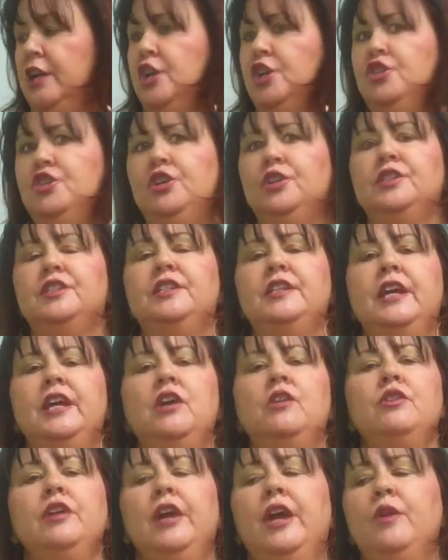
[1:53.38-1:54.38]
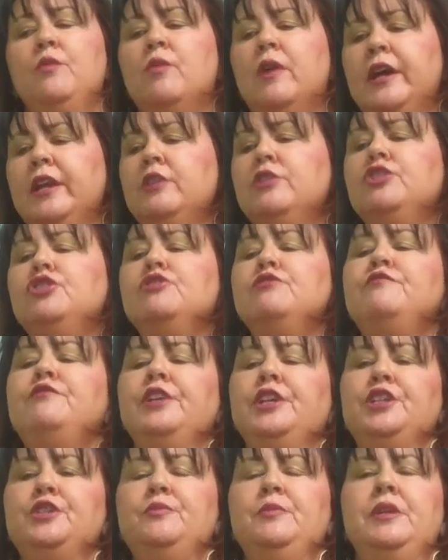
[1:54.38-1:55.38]
You could say, okay, why don't you
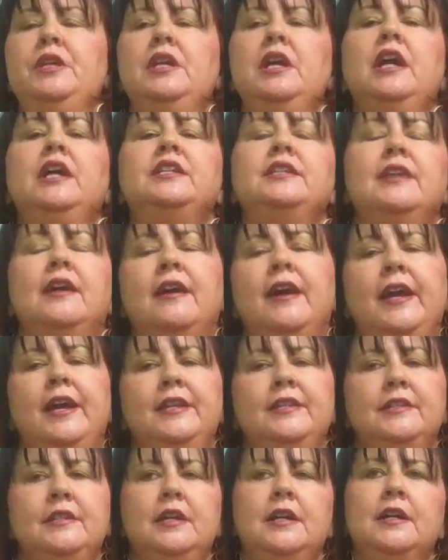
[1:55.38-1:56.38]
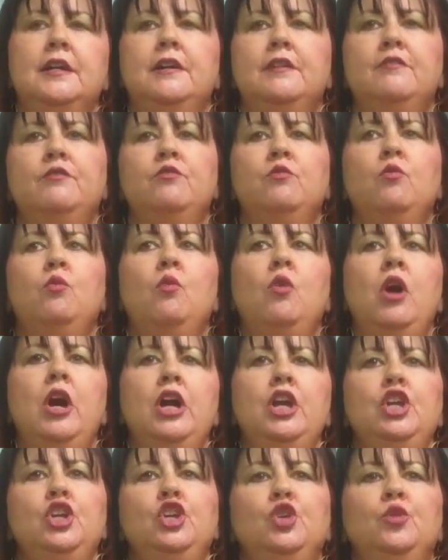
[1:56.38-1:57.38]
fix me a diet of
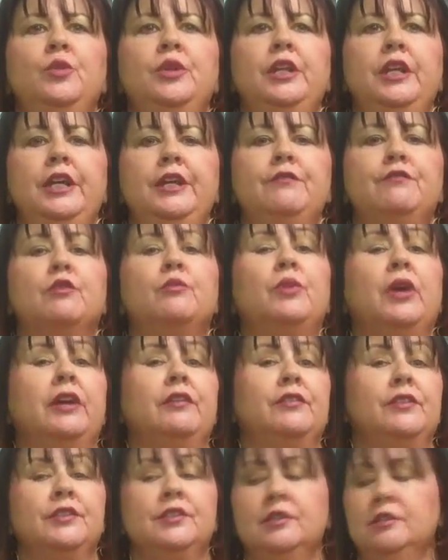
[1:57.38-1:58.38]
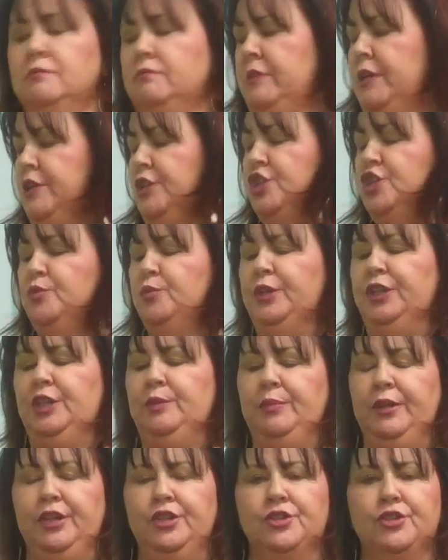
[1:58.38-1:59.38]
what you would eat for breakfast, and just spread the
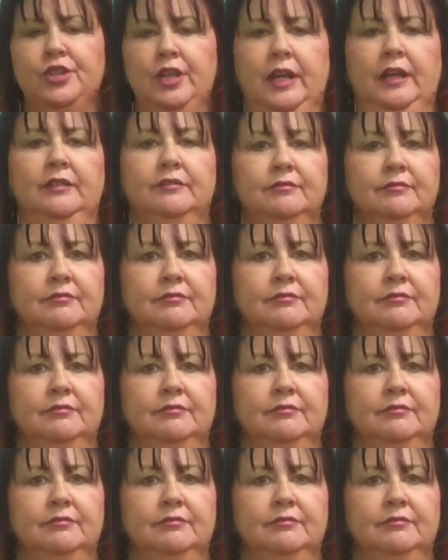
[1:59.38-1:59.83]
pictures out.